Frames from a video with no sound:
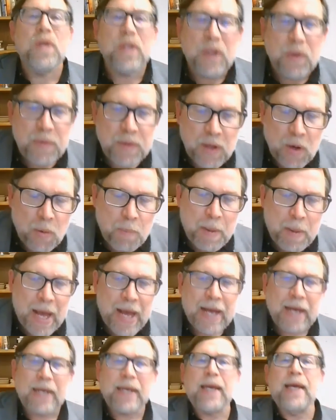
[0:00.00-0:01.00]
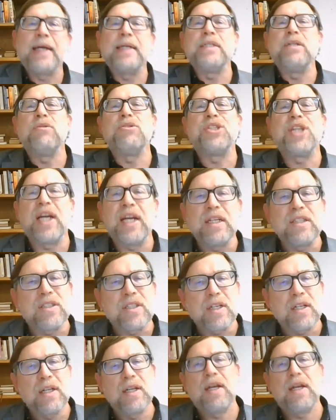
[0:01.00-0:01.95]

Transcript: you go back and you change it